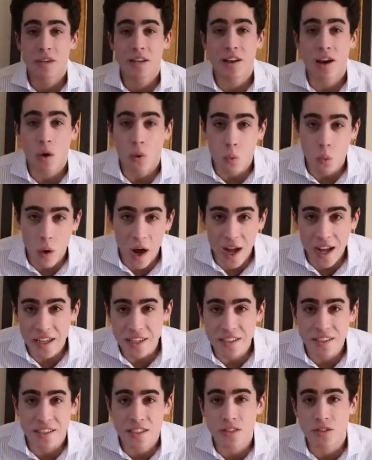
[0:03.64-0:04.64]
been a
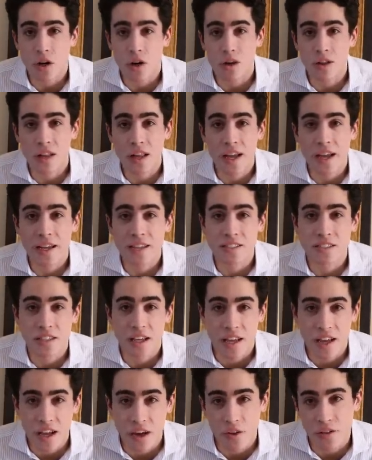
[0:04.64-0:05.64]
while since our last
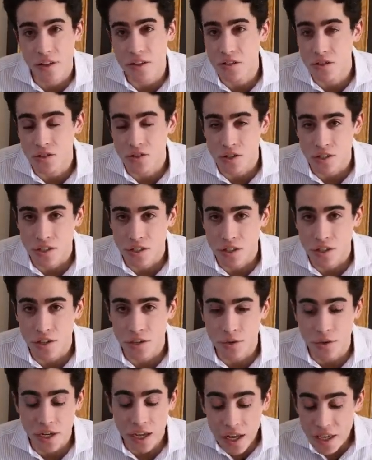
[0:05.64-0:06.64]
health and nutrition
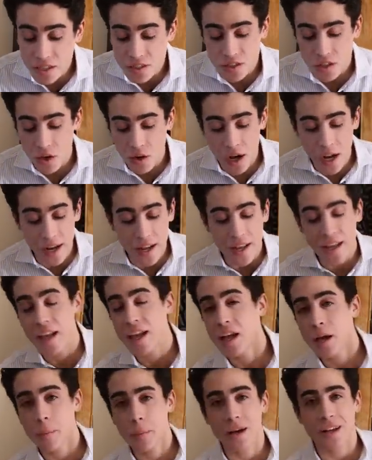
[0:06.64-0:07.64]
Q&A, so I
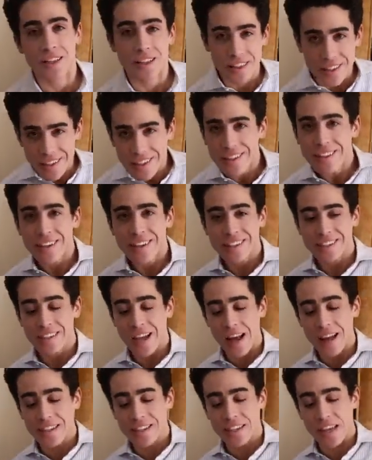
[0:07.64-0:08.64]
am a little
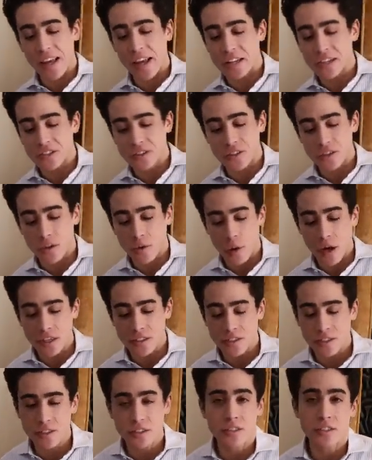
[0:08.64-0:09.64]
excited to answer your
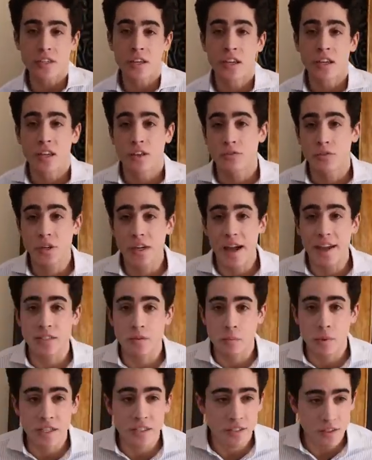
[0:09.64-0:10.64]
questions. If you
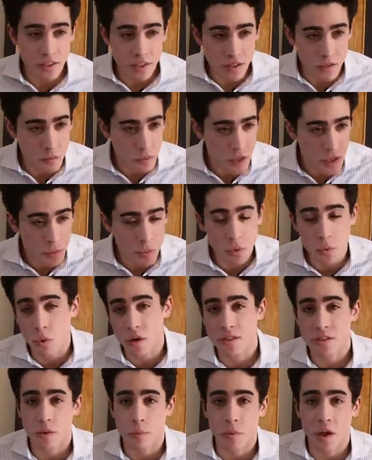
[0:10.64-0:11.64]
guys missed it, maybe
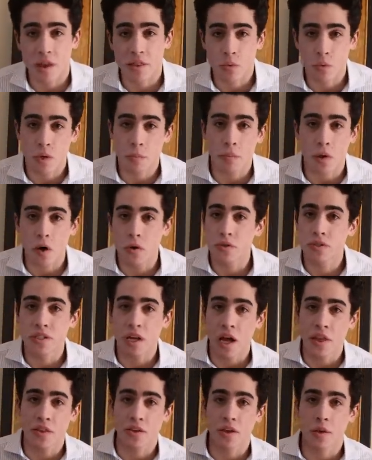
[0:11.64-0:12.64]
once a month we post
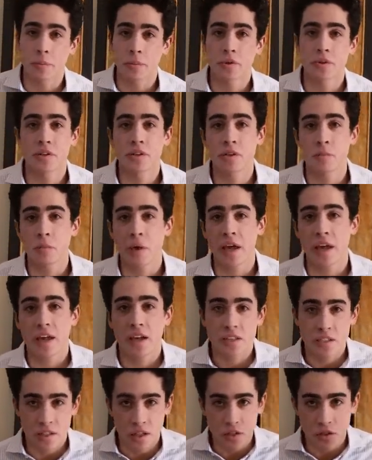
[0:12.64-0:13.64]
on the community
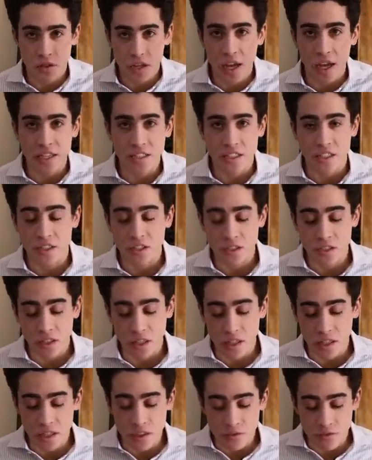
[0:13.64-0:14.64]
page and then you guys can just
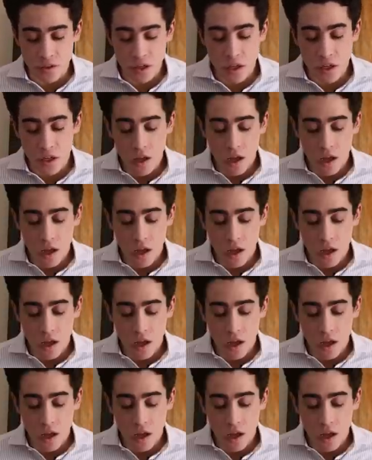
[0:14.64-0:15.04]
leave